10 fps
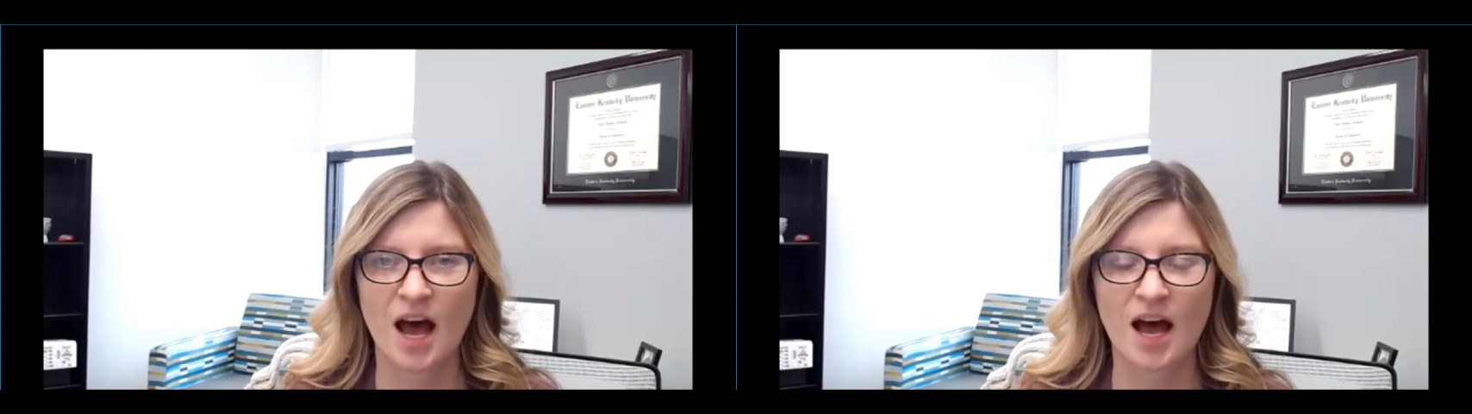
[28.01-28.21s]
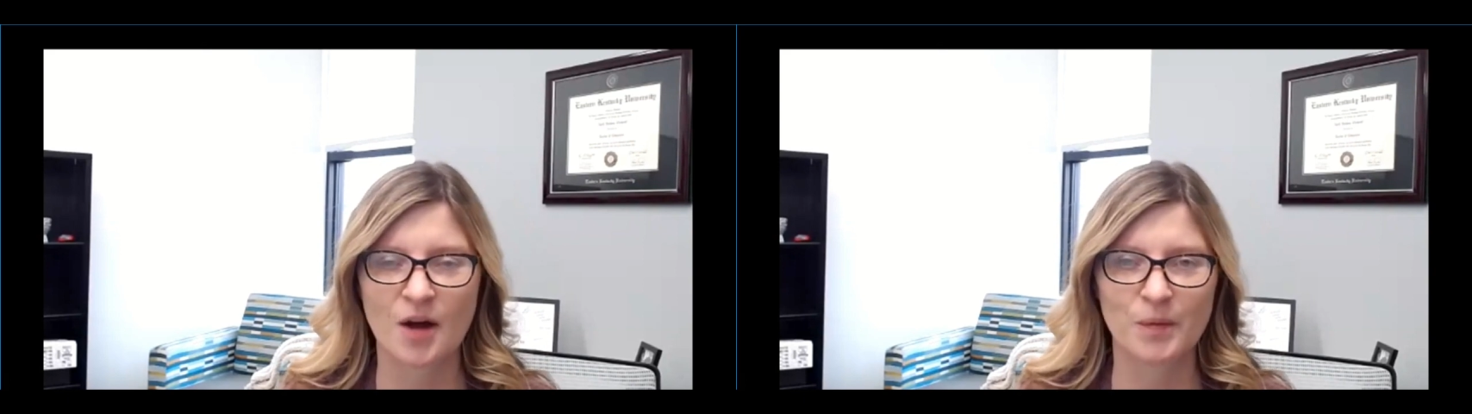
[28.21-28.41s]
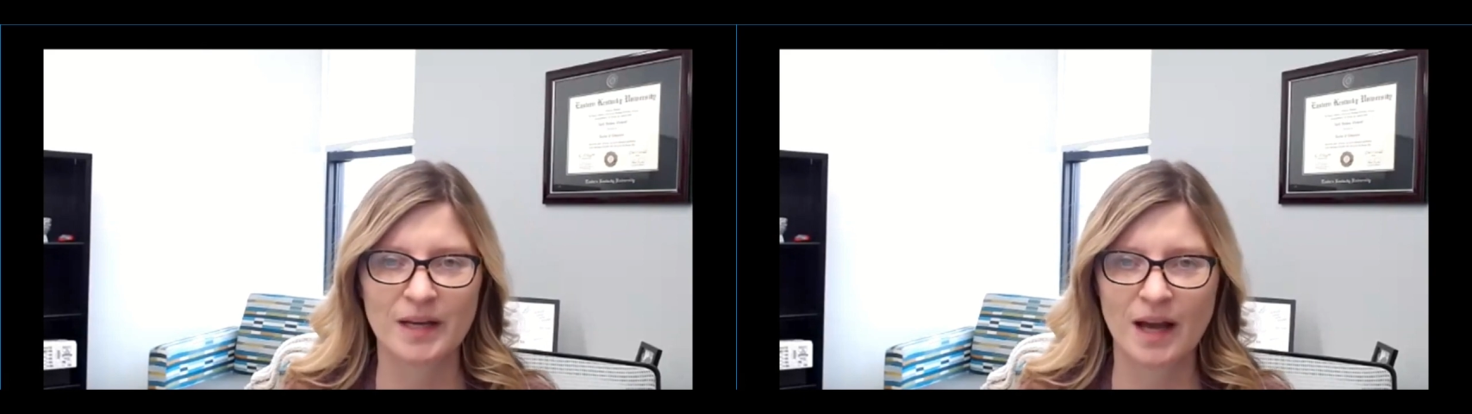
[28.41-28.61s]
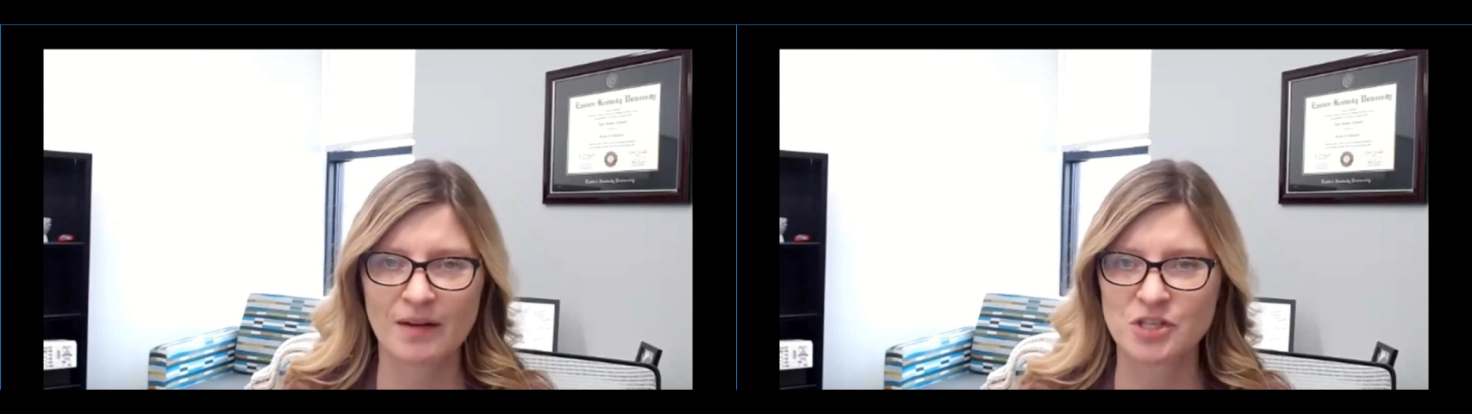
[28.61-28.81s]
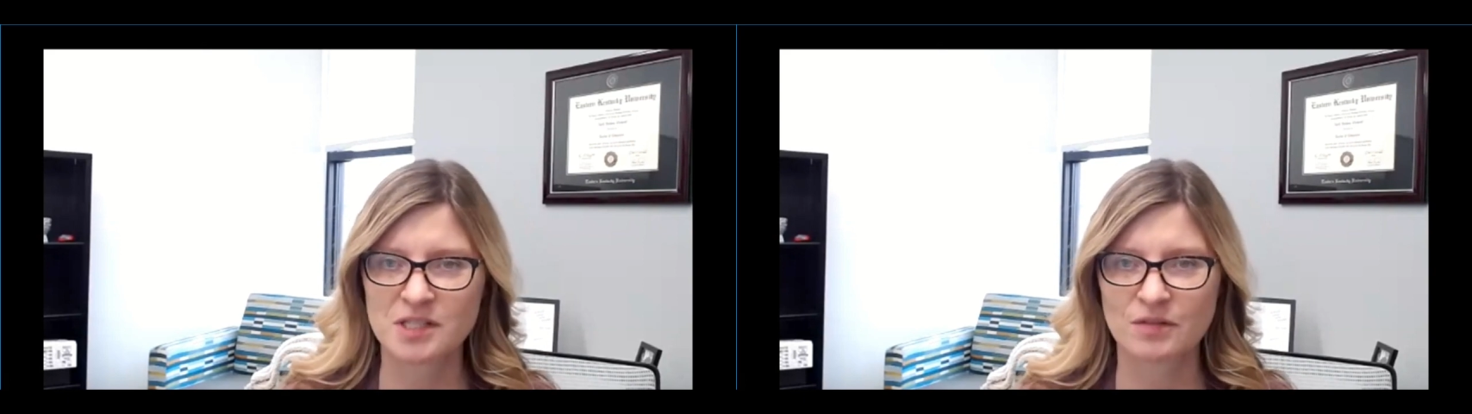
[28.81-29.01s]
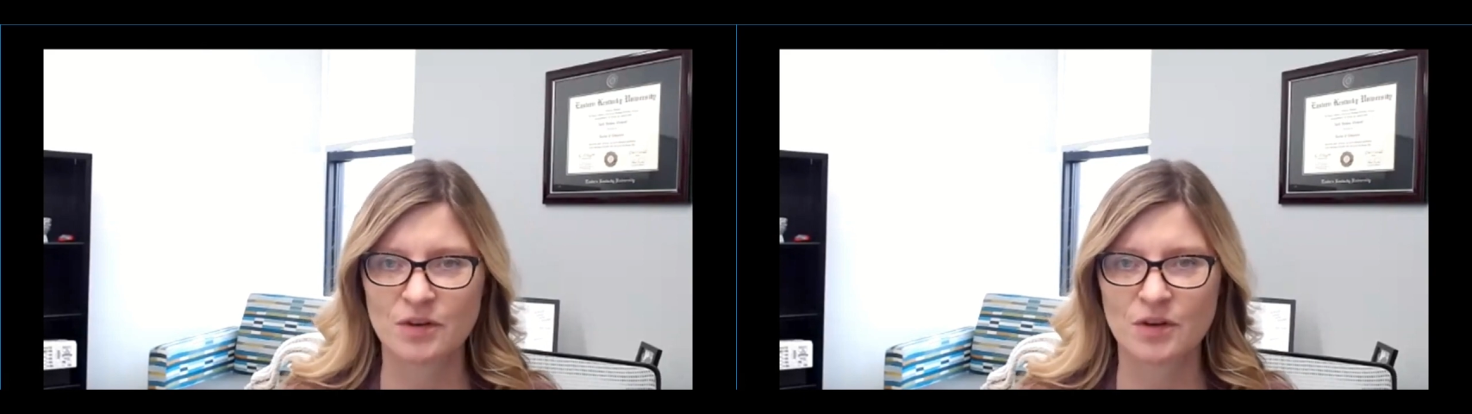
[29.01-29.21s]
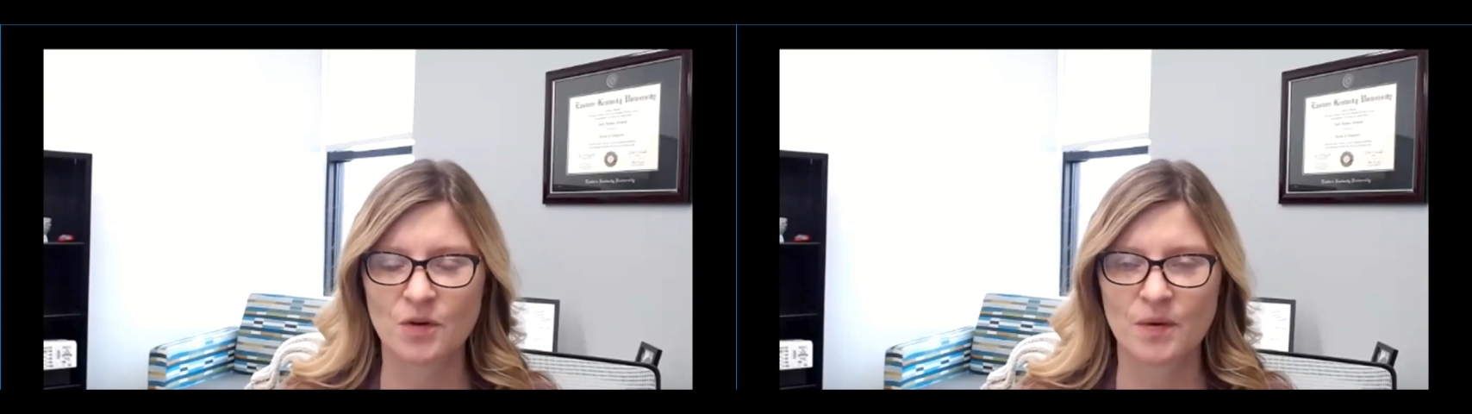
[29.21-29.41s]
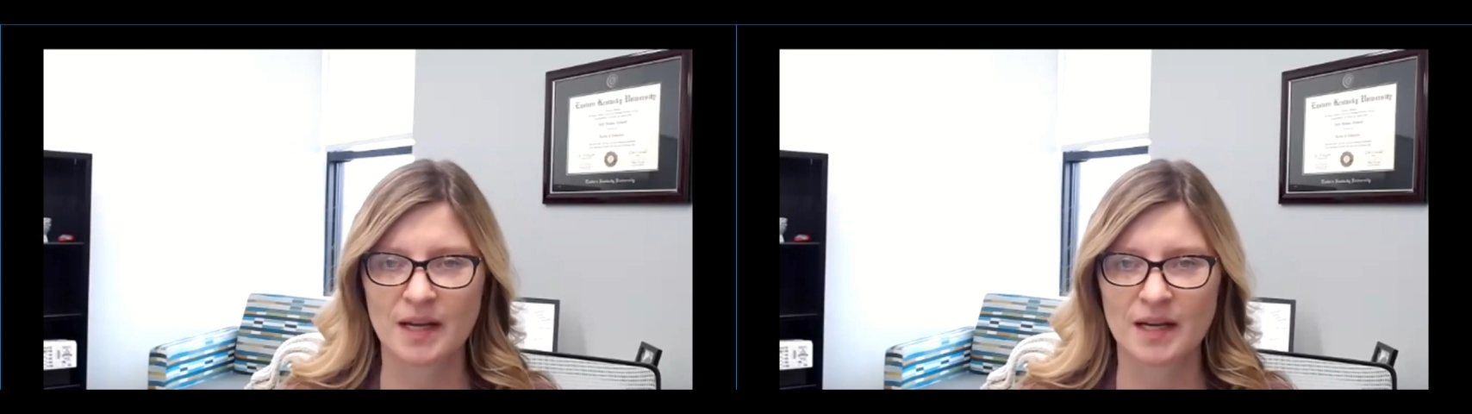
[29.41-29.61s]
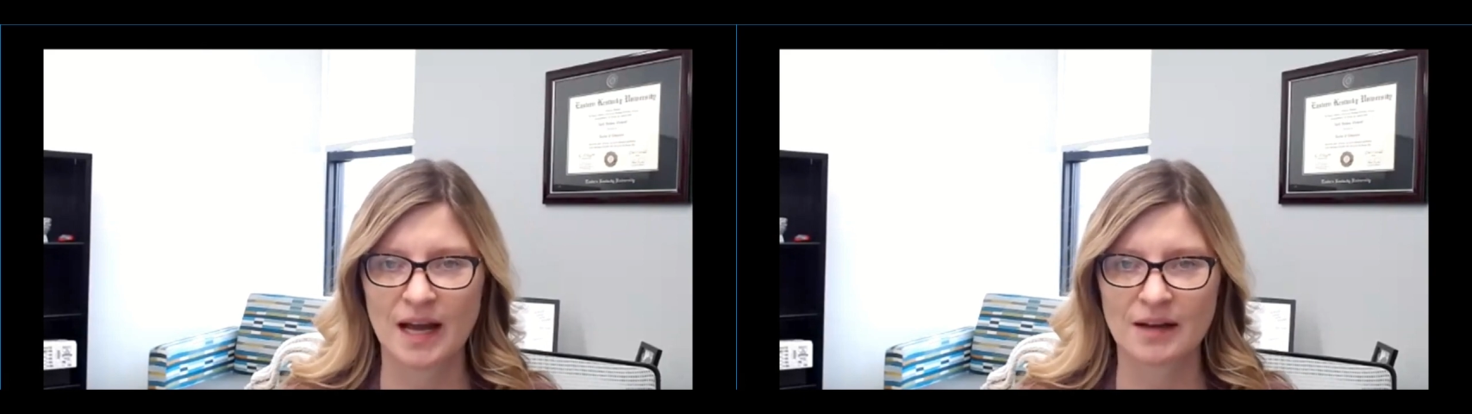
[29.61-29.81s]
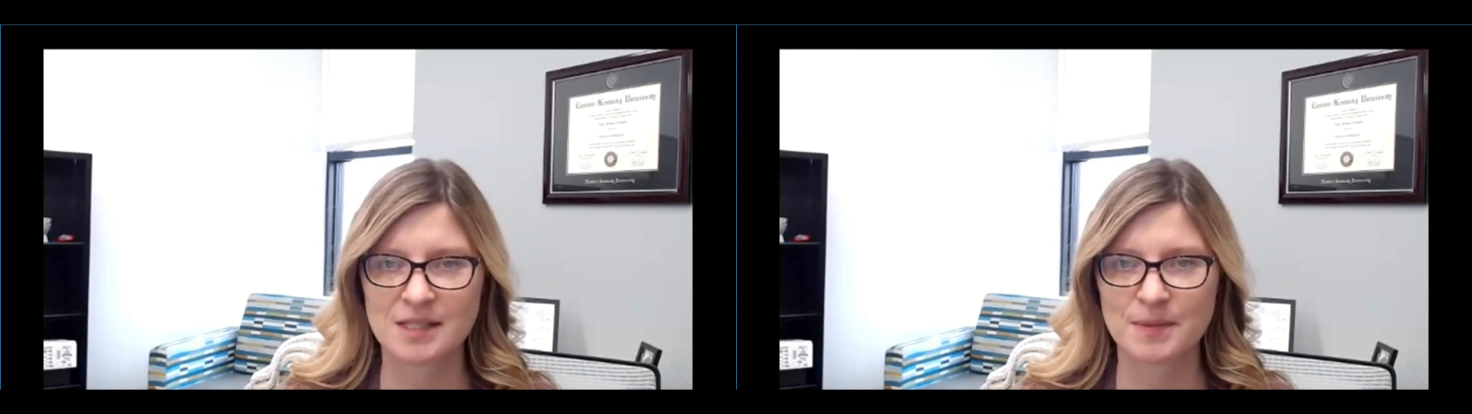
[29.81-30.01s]
Uh, we have just a few quick
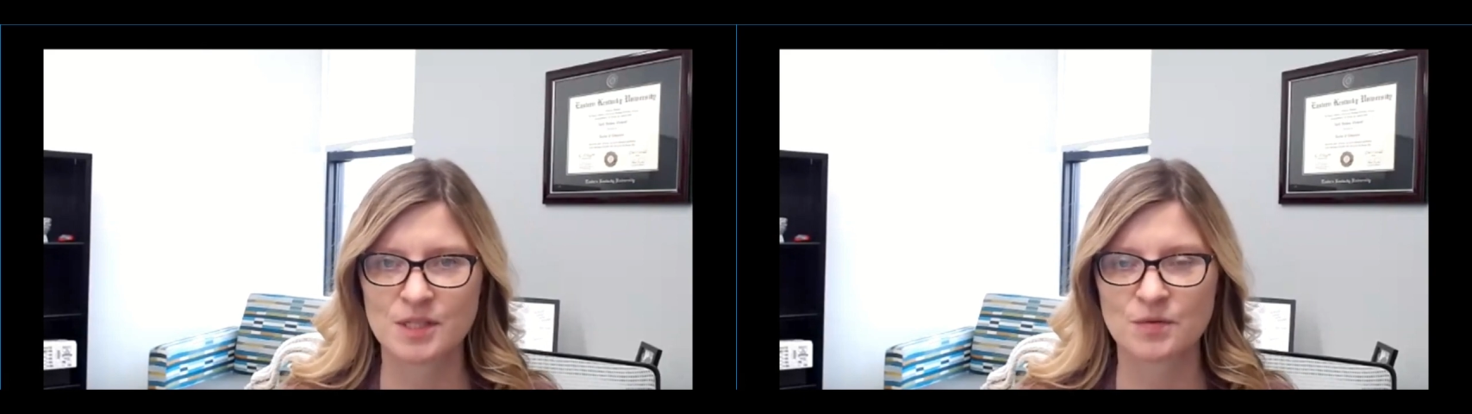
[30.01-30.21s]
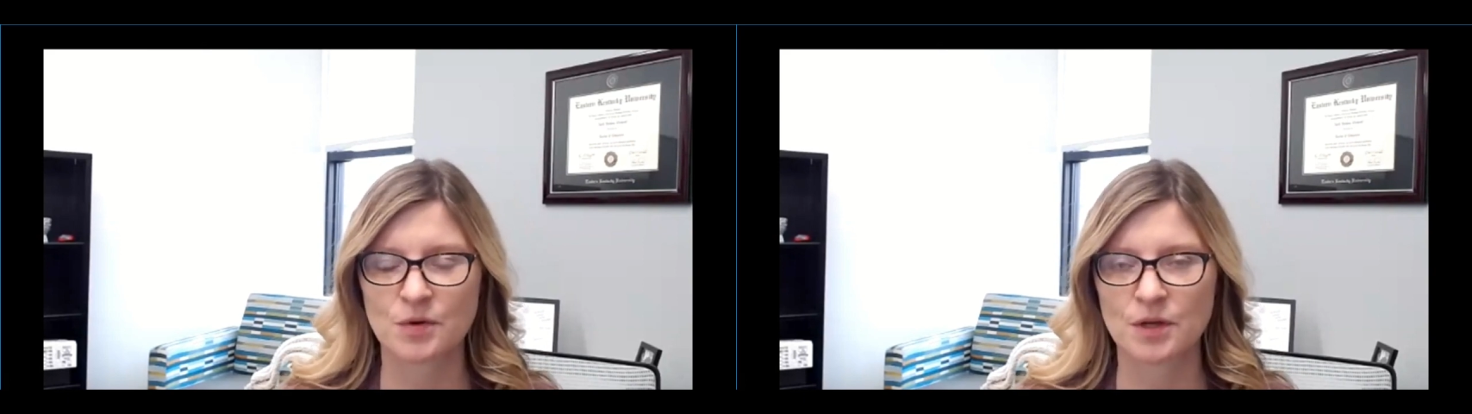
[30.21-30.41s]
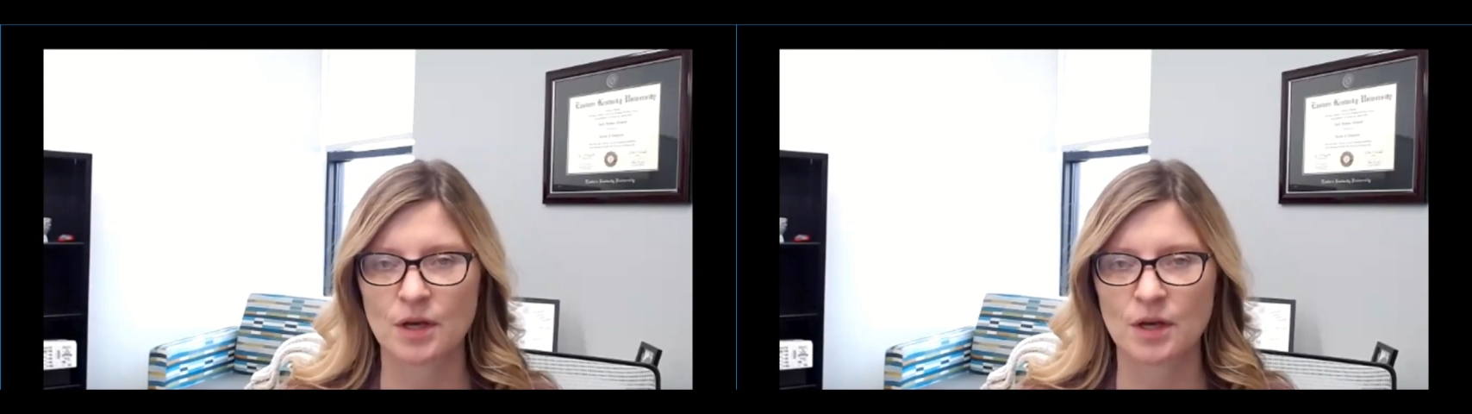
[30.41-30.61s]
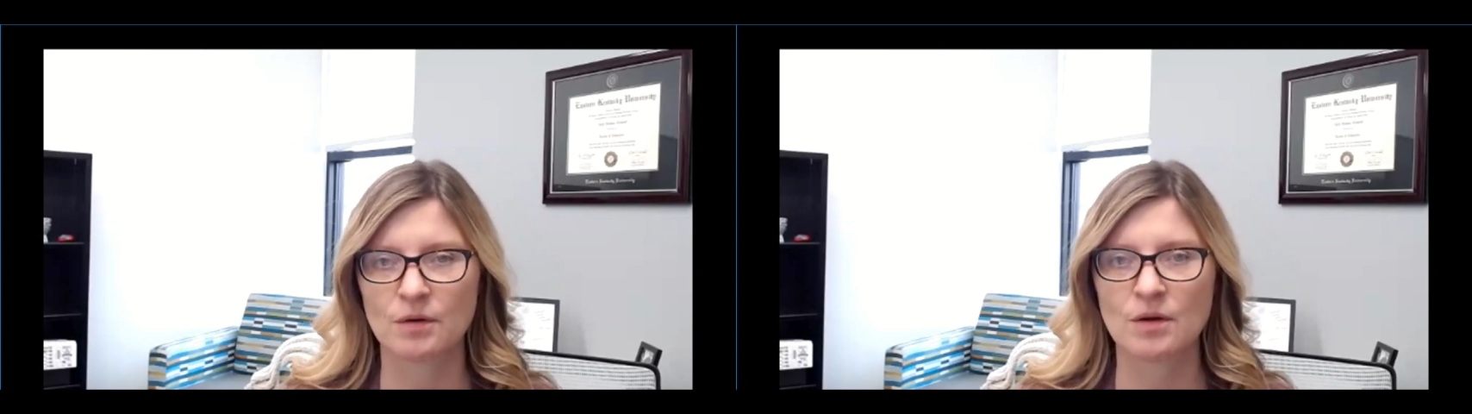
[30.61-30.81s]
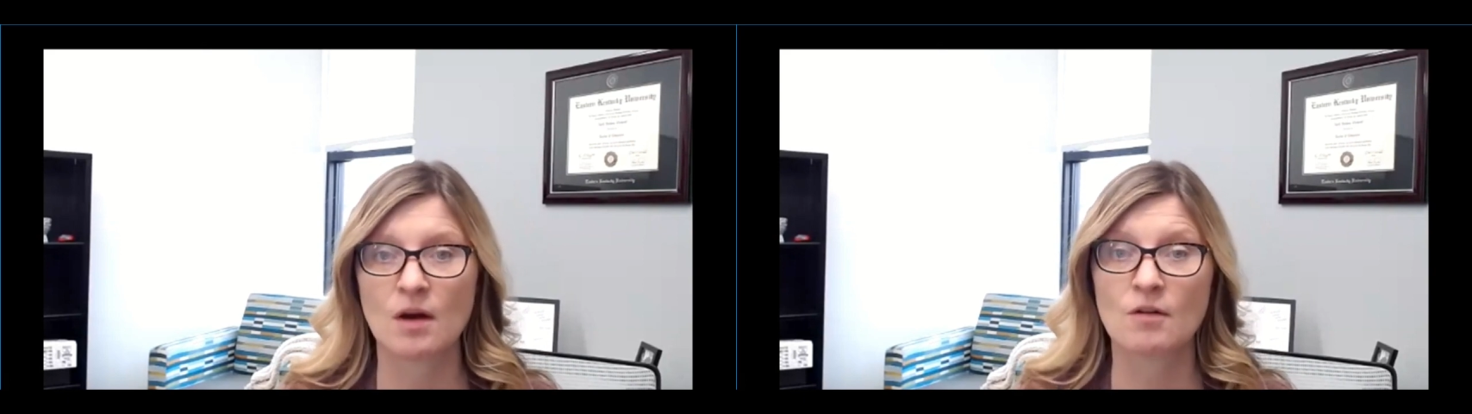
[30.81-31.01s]
announcements for you.